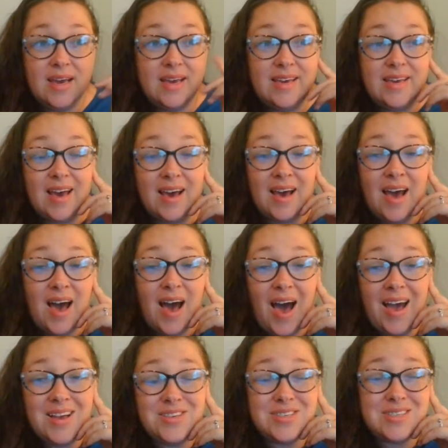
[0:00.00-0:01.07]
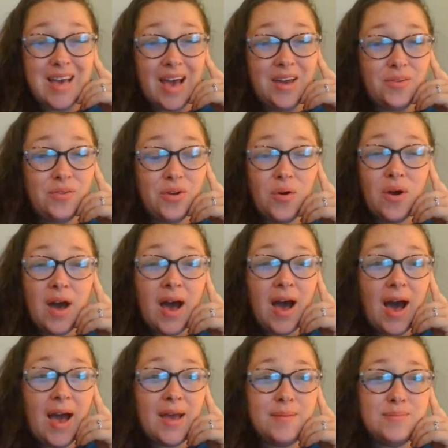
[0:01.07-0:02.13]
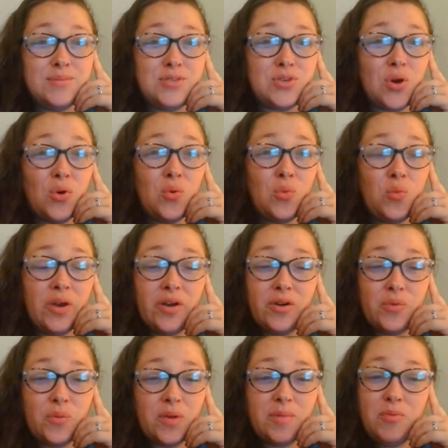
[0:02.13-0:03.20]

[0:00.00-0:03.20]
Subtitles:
yeah, I don't know. I'm so weird with